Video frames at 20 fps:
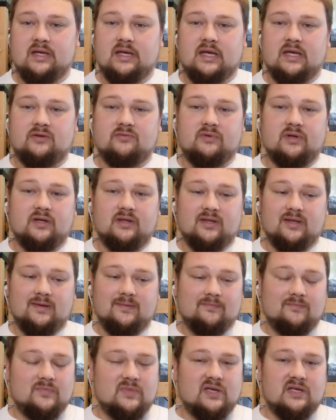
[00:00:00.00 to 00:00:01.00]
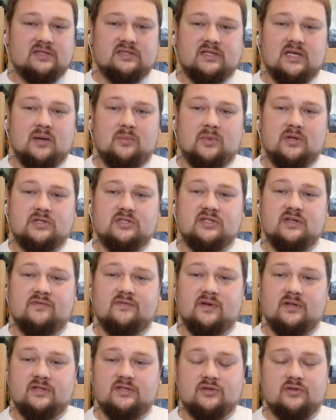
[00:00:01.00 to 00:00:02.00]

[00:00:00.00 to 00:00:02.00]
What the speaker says: And really, it's not much different,